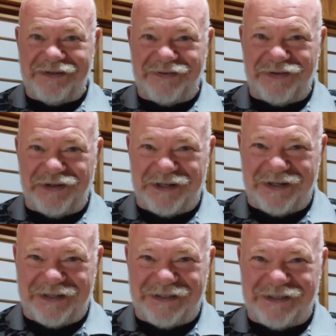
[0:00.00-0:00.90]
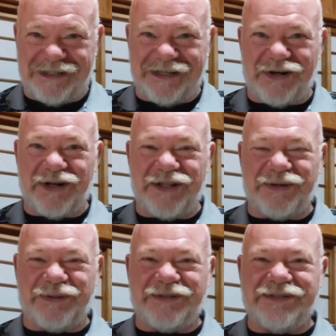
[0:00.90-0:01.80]
Very good. Did you get all of
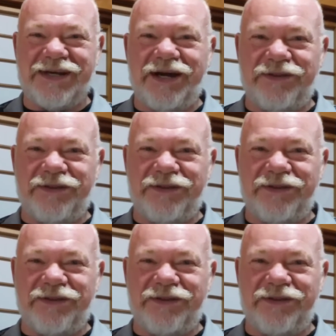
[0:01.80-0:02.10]
those?